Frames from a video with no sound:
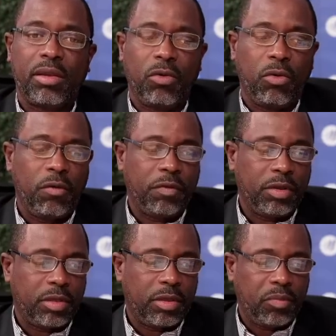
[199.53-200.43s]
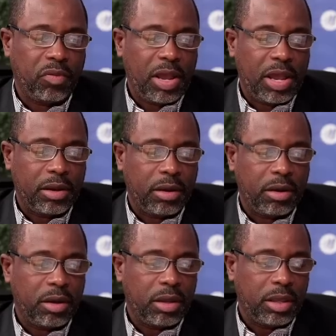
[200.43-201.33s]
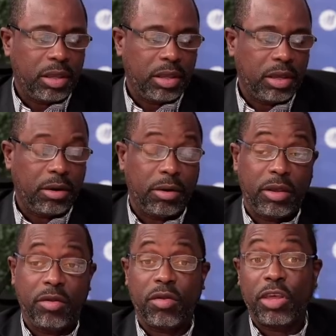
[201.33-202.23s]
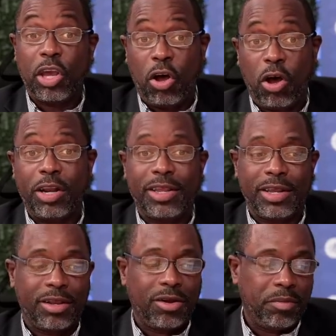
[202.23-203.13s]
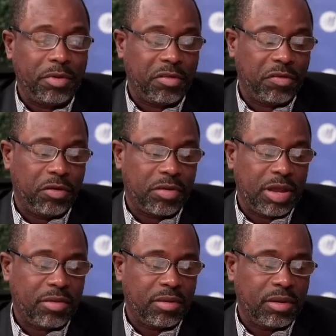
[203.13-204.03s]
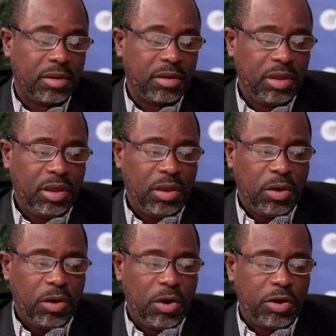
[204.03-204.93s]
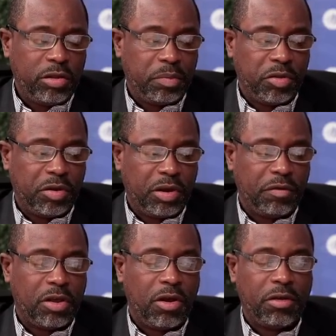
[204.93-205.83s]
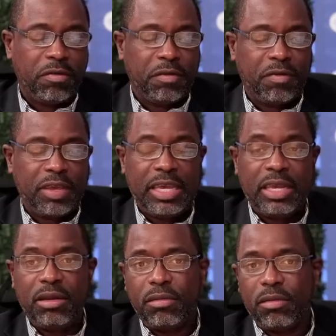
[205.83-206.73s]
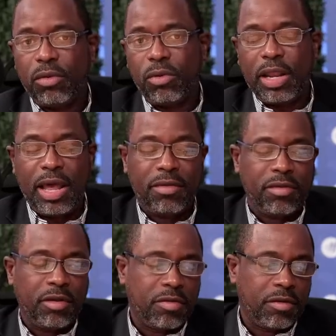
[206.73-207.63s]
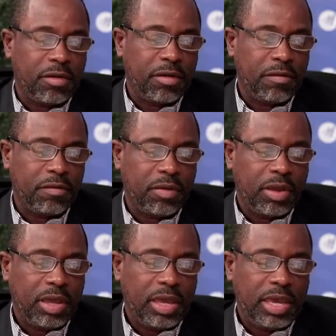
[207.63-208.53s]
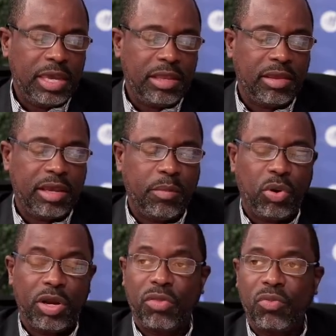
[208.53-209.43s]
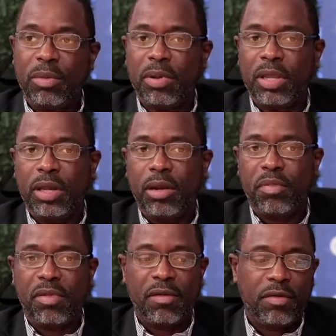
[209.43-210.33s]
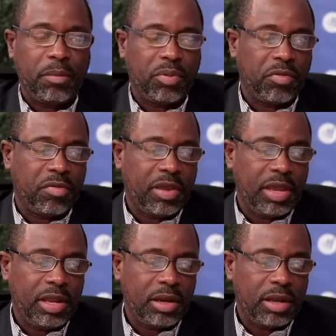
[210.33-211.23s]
over the prior year. These are the audited numbers, folks. That's earnings per share of $1.15, total assets of $18.3 billion, up 7%,